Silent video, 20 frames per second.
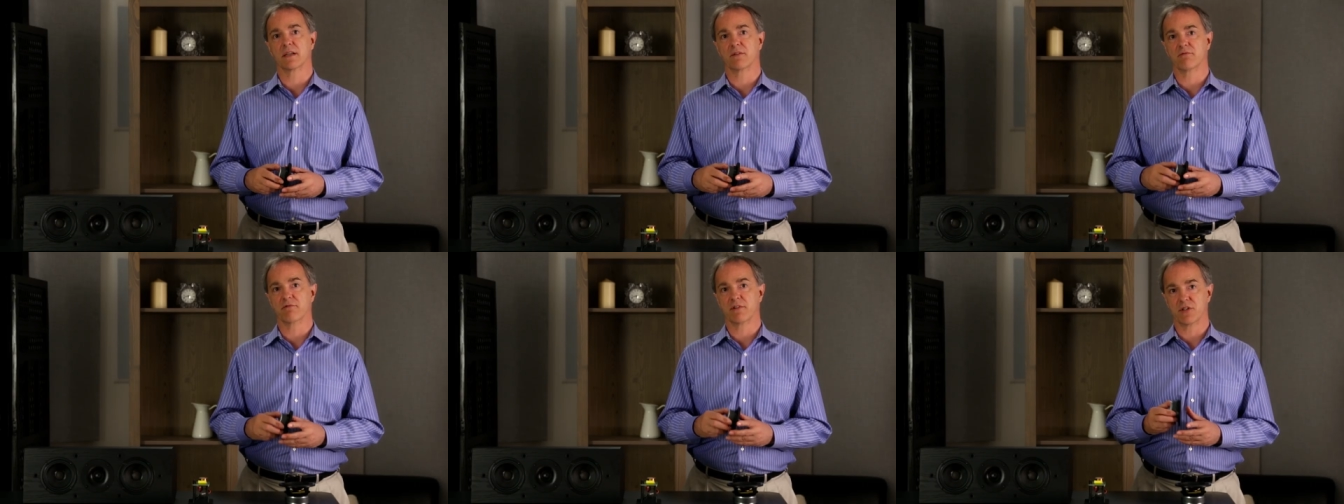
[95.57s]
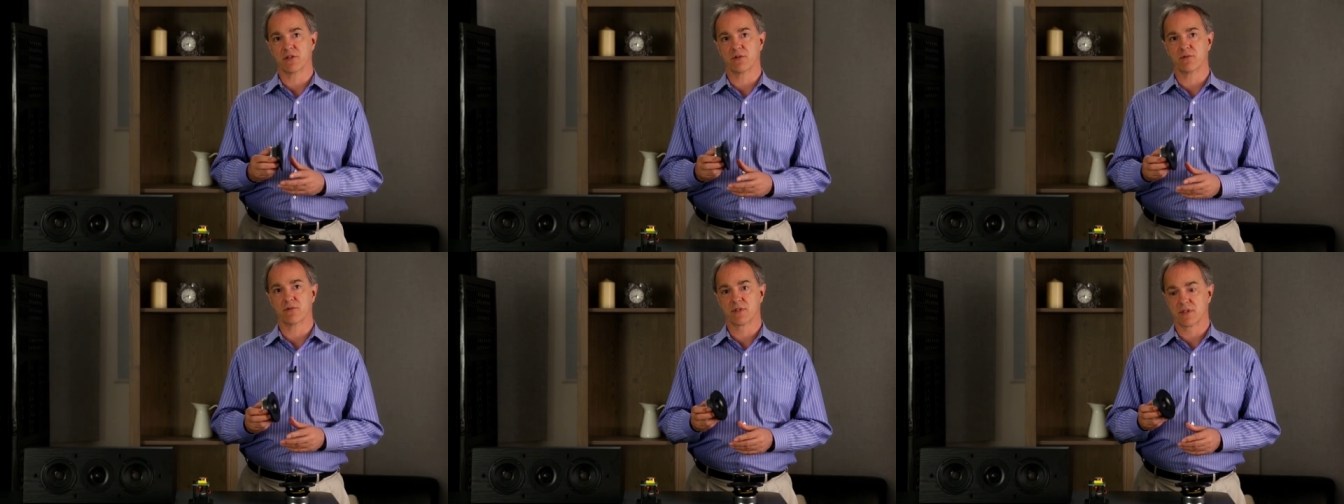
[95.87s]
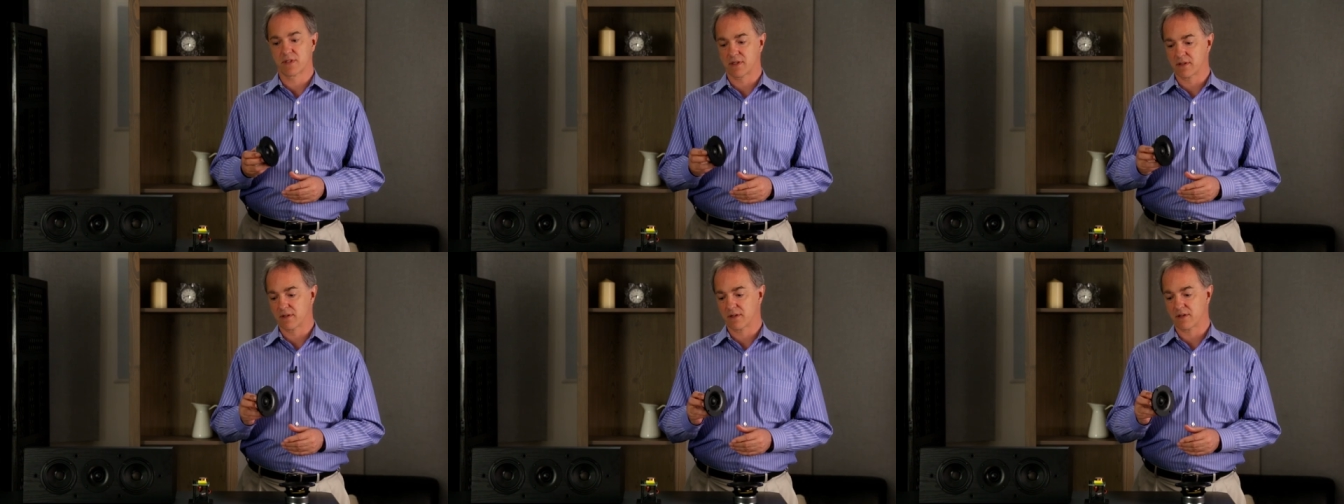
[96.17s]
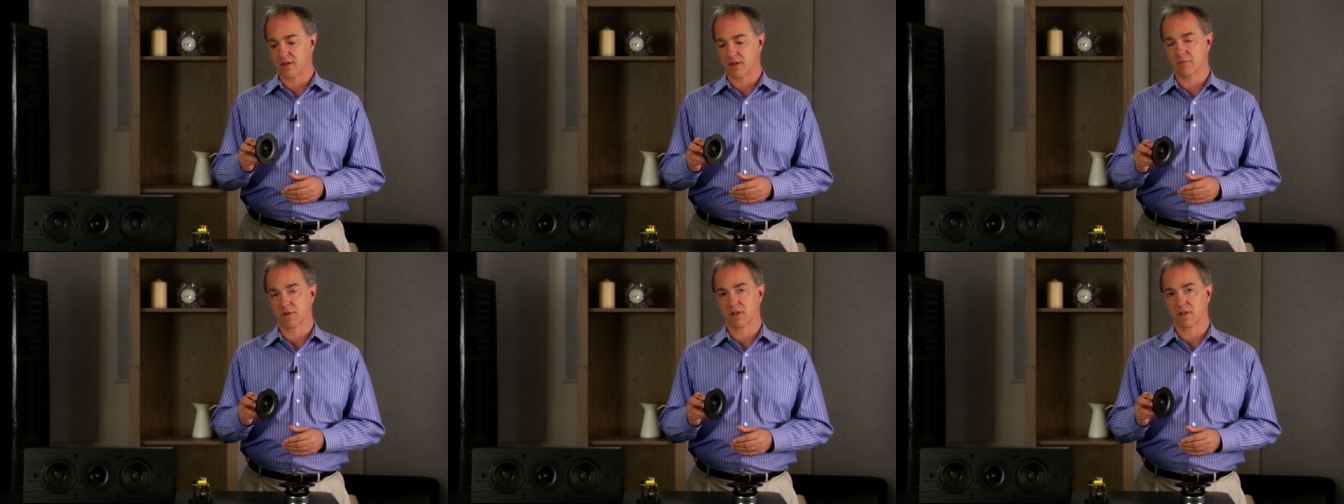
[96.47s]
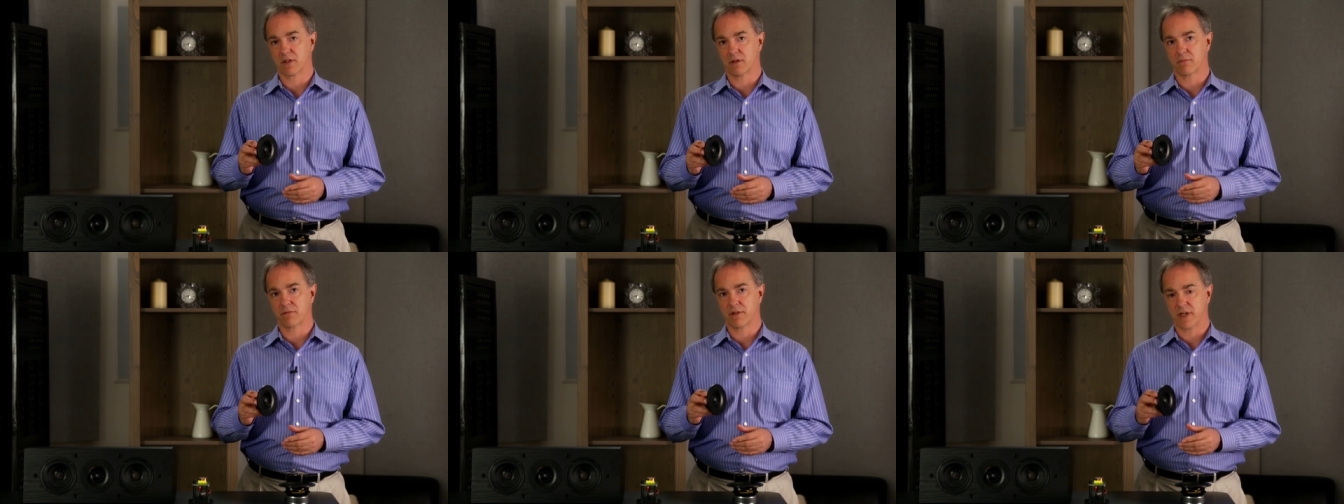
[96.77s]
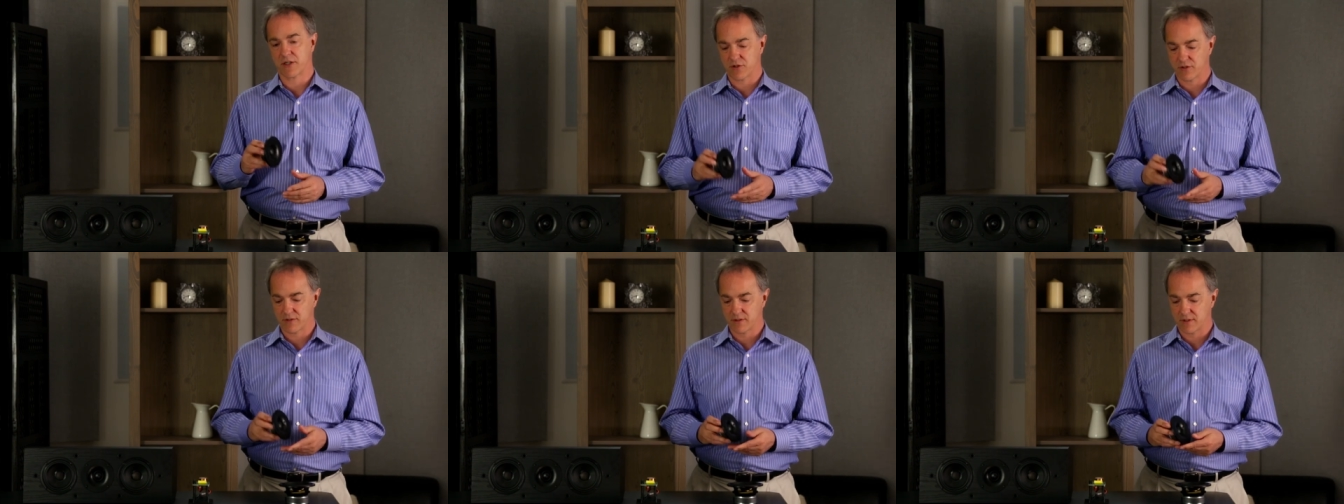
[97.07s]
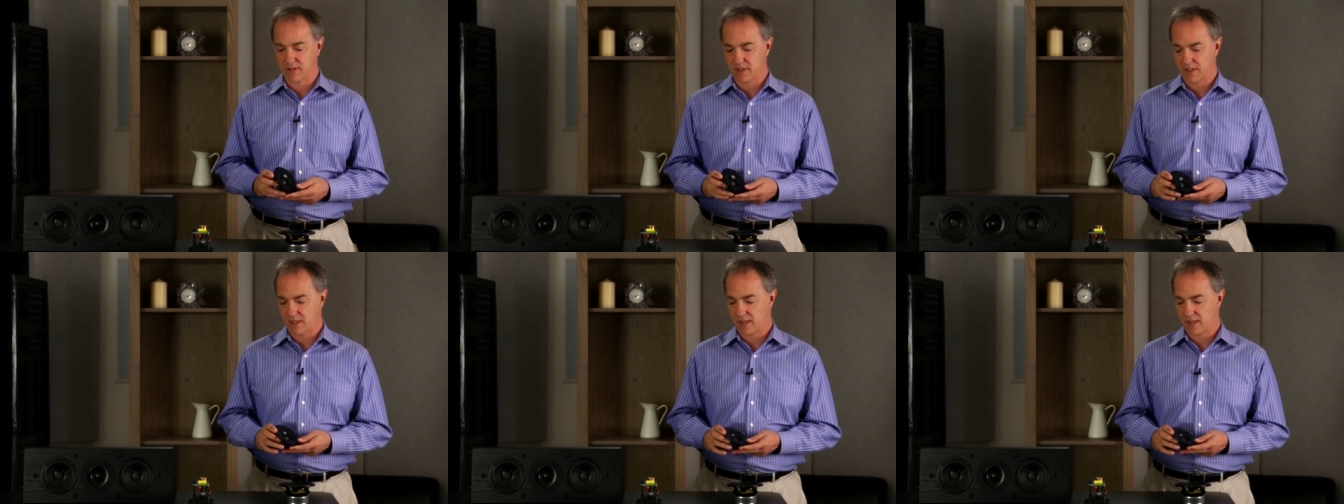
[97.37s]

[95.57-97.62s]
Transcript: and reduced thermal compression,